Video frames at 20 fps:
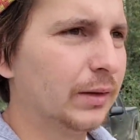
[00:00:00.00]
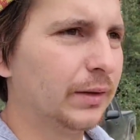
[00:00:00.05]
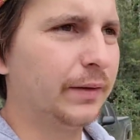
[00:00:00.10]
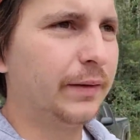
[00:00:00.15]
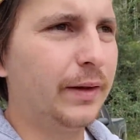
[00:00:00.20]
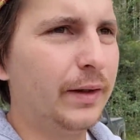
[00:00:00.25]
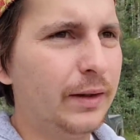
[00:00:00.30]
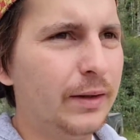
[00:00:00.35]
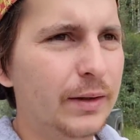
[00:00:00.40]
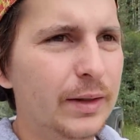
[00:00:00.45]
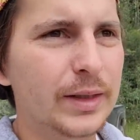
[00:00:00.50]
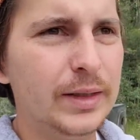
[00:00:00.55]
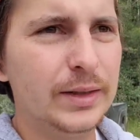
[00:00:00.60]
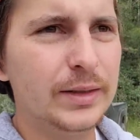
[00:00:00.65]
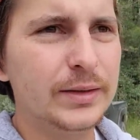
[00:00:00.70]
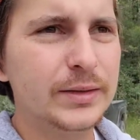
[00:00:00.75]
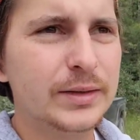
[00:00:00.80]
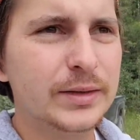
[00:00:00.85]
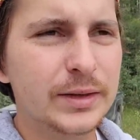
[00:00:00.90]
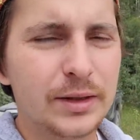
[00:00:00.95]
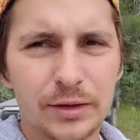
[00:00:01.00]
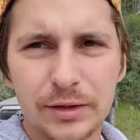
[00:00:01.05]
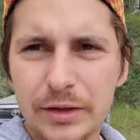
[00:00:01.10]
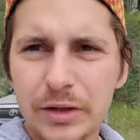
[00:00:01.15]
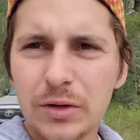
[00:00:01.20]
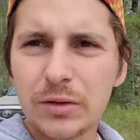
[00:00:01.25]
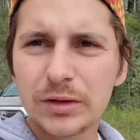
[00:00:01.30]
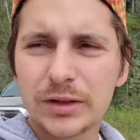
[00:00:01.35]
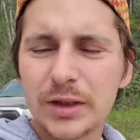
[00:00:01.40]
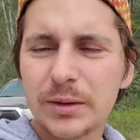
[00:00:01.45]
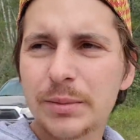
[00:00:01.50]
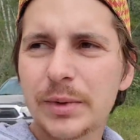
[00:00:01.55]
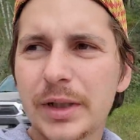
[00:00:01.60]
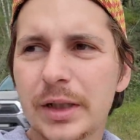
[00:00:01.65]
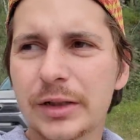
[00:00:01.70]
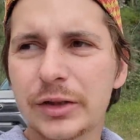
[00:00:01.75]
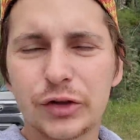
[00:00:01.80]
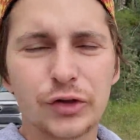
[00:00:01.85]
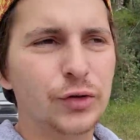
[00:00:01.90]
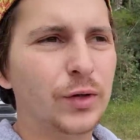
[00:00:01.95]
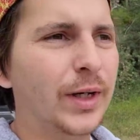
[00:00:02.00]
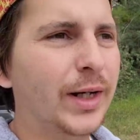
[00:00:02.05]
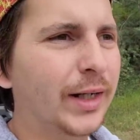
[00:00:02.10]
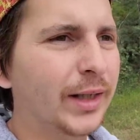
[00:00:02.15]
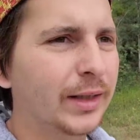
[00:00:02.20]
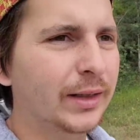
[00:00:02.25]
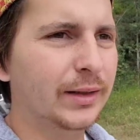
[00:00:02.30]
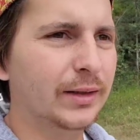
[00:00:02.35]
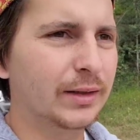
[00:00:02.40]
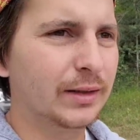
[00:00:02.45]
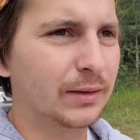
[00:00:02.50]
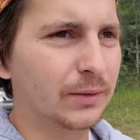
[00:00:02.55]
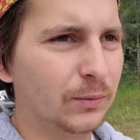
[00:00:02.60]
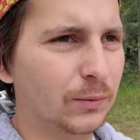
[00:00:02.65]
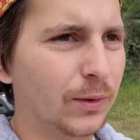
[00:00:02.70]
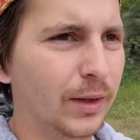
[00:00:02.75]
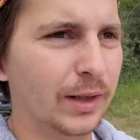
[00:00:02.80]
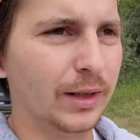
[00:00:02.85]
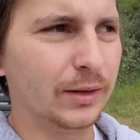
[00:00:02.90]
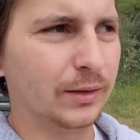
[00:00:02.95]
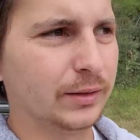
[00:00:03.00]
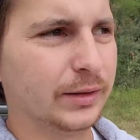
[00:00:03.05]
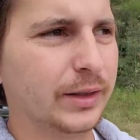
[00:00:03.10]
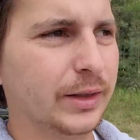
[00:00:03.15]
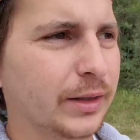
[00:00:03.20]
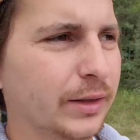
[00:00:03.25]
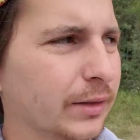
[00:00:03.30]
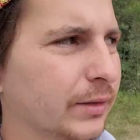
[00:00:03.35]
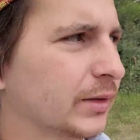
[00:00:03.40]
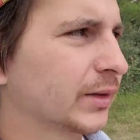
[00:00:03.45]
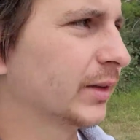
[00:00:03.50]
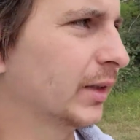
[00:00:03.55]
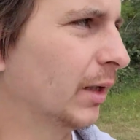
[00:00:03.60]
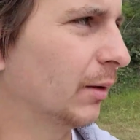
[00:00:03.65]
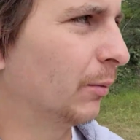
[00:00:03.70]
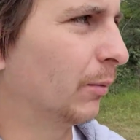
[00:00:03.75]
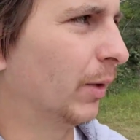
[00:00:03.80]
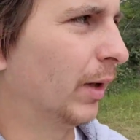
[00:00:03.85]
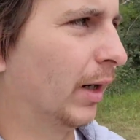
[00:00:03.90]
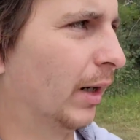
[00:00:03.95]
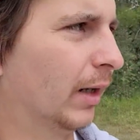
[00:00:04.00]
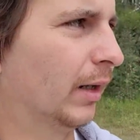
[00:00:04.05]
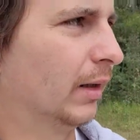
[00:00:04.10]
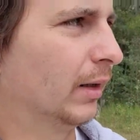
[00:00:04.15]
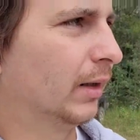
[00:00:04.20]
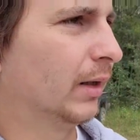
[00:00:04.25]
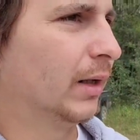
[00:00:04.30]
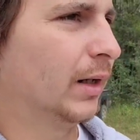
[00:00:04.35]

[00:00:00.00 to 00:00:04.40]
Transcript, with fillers: There used to be a train rail here somewhere,